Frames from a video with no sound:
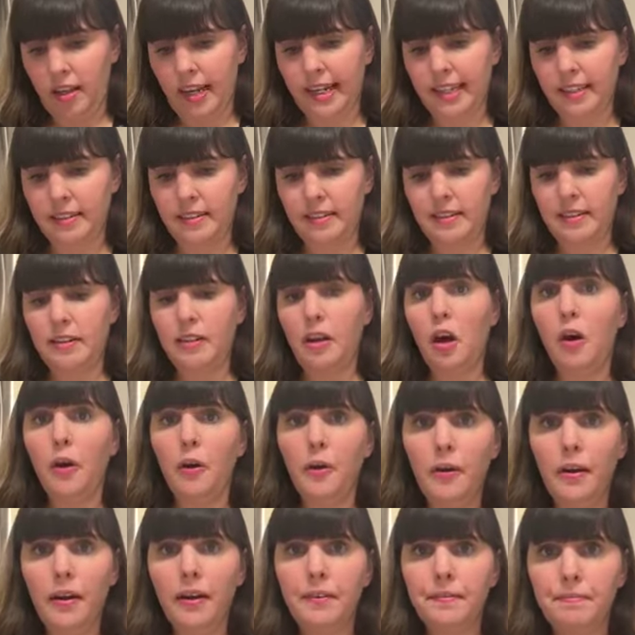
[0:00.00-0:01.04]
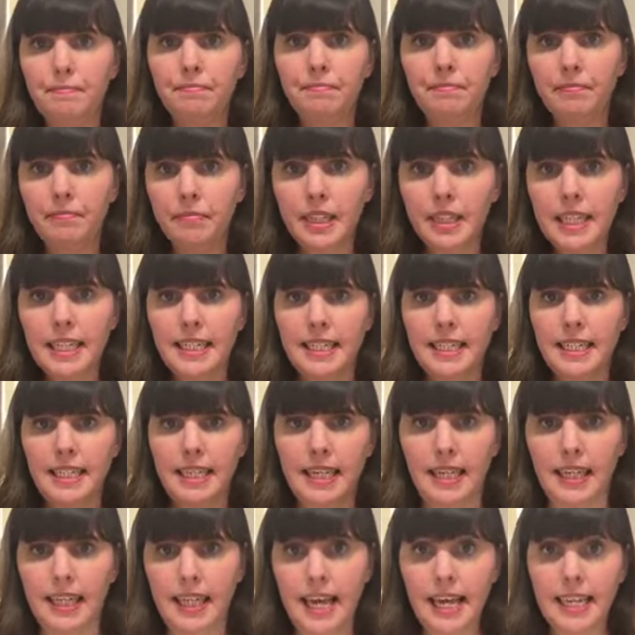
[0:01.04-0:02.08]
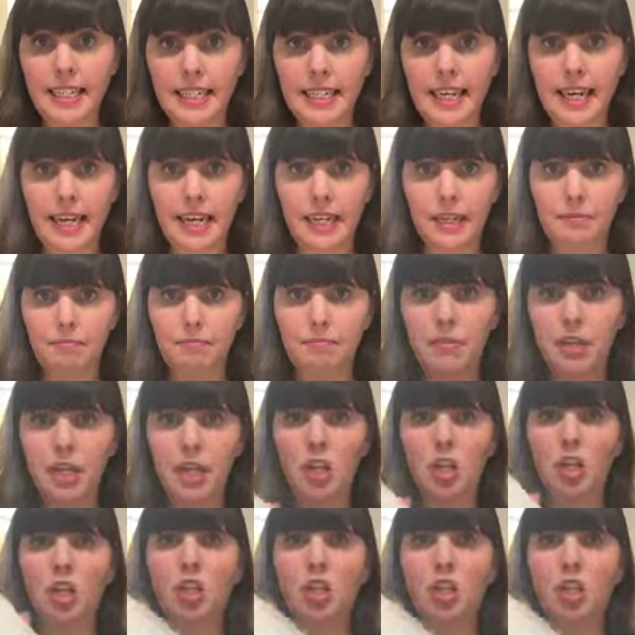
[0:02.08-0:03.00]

Like so. Stick that down.